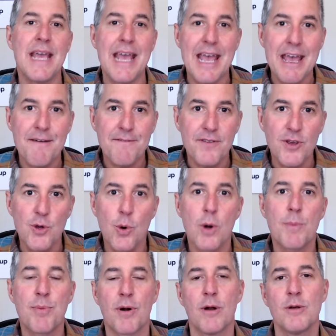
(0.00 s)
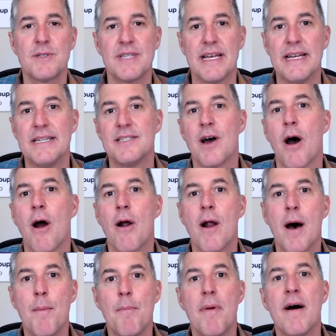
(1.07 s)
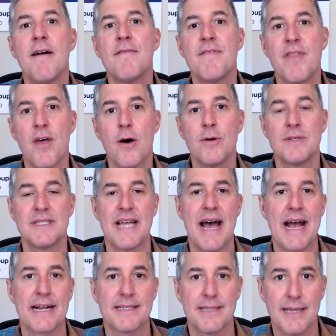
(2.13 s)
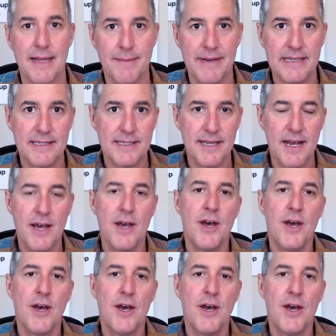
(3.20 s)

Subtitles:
if your proceeds are above those tax limits,